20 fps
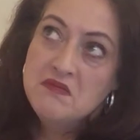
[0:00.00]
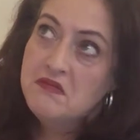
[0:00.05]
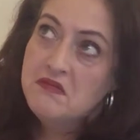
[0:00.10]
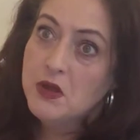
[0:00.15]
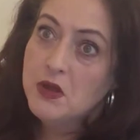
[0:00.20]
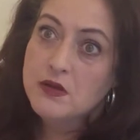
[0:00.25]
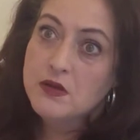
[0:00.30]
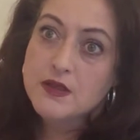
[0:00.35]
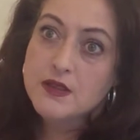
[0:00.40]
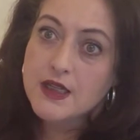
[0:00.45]

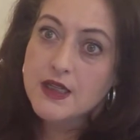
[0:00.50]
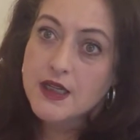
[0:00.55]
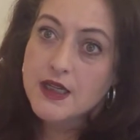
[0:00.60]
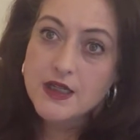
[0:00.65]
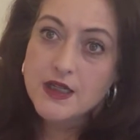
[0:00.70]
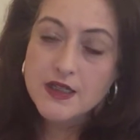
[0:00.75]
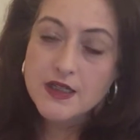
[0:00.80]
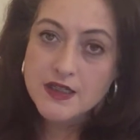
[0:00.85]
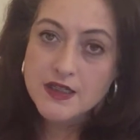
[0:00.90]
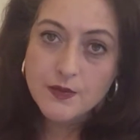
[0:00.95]

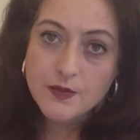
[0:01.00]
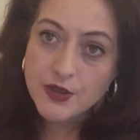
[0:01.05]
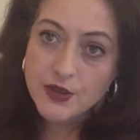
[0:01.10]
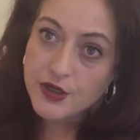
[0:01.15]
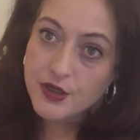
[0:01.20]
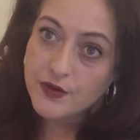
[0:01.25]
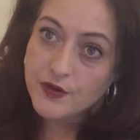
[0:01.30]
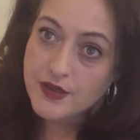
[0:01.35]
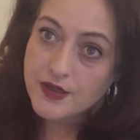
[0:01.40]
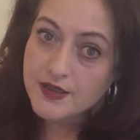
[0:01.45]

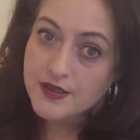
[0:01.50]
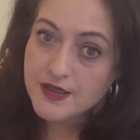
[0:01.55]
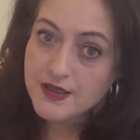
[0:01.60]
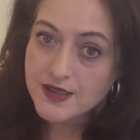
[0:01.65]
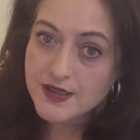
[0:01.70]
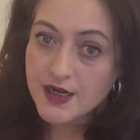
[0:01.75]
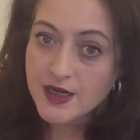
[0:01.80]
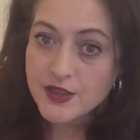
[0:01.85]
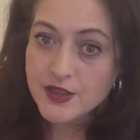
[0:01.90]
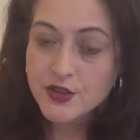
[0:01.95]
multidisciplinary
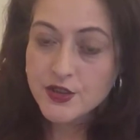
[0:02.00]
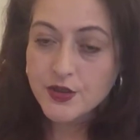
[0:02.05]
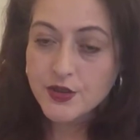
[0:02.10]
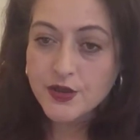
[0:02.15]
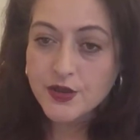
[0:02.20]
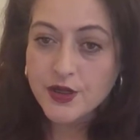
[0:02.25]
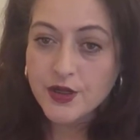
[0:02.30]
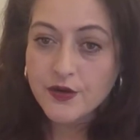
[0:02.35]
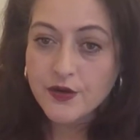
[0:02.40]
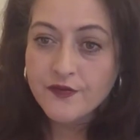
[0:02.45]
design
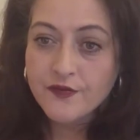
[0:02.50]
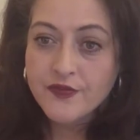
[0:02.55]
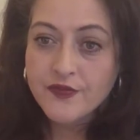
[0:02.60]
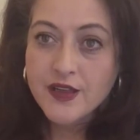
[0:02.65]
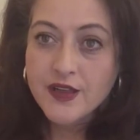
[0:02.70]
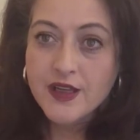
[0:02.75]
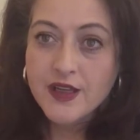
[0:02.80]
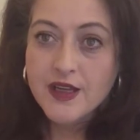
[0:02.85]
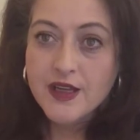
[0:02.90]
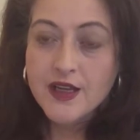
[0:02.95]
studio,
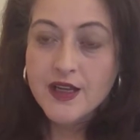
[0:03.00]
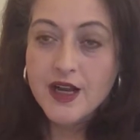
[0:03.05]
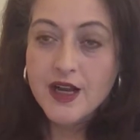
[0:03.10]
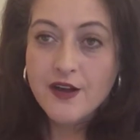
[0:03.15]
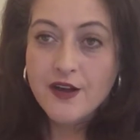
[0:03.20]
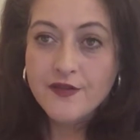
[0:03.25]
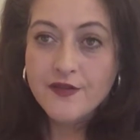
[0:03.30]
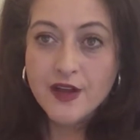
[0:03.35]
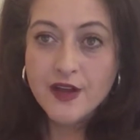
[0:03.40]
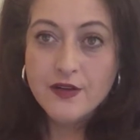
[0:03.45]

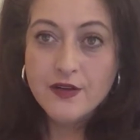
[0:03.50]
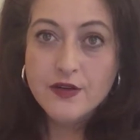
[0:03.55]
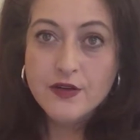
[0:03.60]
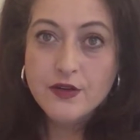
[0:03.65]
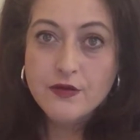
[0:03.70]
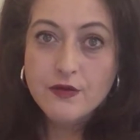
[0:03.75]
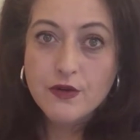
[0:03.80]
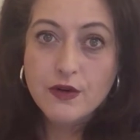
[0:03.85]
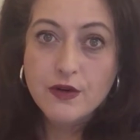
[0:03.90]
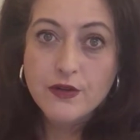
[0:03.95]
I found
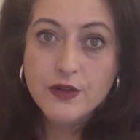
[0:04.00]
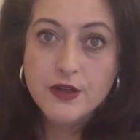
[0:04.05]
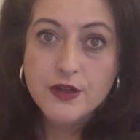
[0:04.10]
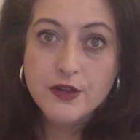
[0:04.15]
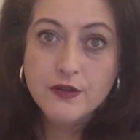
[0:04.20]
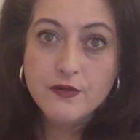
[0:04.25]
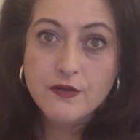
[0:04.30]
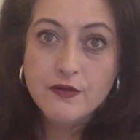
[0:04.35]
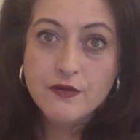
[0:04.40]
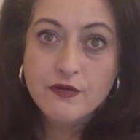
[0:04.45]
it rather
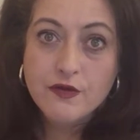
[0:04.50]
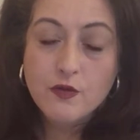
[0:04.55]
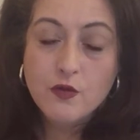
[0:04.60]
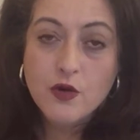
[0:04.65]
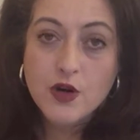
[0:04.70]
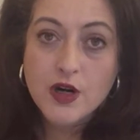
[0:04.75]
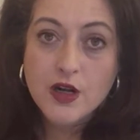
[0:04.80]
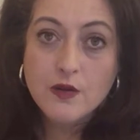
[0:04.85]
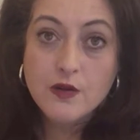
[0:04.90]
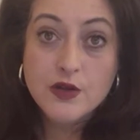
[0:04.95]
different from
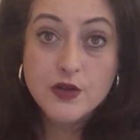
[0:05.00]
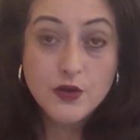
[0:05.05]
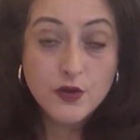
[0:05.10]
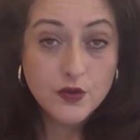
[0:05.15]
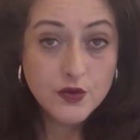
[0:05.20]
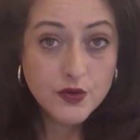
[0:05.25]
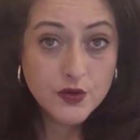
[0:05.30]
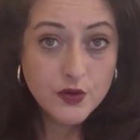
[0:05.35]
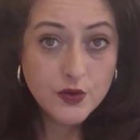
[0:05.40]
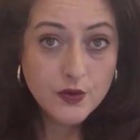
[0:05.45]
what I was
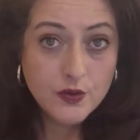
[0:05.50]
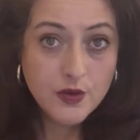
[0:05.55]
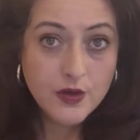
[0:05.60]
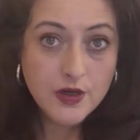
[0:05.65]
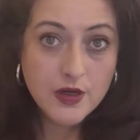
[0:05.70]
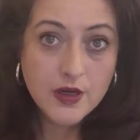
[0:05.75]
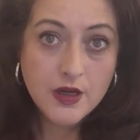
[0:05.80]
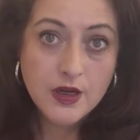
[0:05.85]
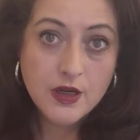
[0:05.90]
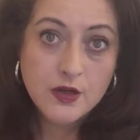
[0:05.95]
used to
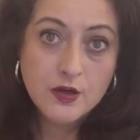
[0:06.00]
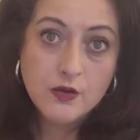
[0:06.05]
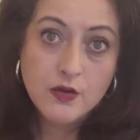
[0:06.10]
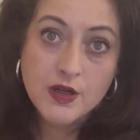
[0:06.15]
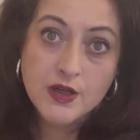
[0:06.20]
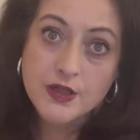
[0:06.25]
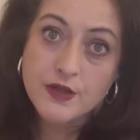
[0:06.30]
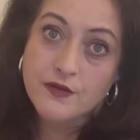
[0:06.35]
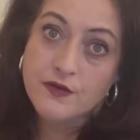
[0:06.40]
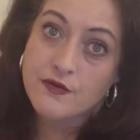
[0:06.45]
and
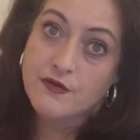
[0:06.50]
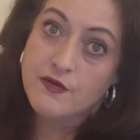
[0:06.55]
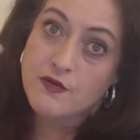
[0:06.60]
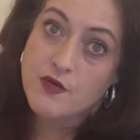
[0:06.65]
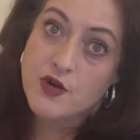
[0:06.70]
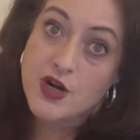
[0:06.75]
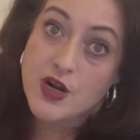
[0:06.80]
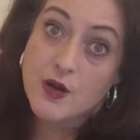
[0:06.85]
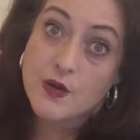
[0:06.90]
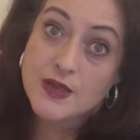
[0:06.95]
quite different from
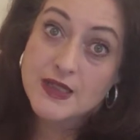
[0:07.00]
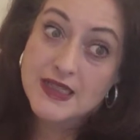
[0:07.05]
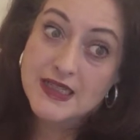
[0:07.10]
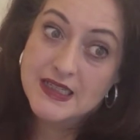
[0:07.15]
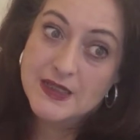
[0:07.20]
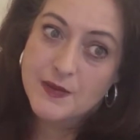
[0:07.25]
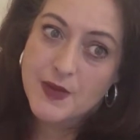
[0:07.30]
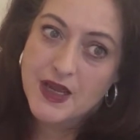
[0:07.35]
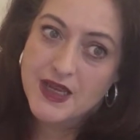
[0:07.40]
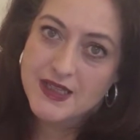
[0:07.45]
what I was
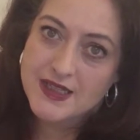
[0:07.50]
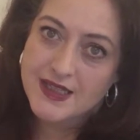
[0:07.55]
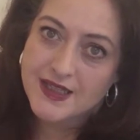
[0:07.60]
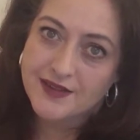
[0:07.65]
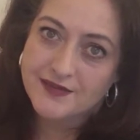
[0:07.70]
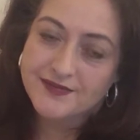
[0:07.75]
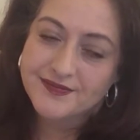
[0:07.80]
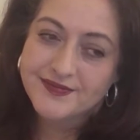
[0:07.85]
expecting.